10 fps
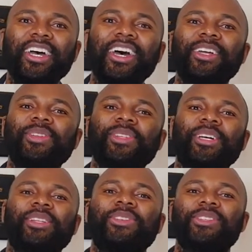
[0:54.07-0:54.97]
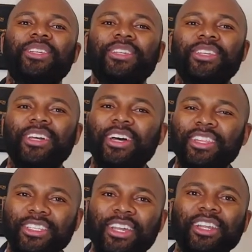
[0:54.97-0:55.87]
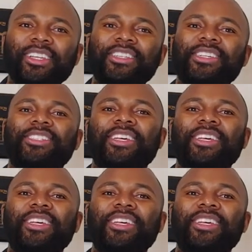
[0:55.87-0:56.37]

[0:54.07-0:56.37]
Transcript: and we try to see uh, the challenges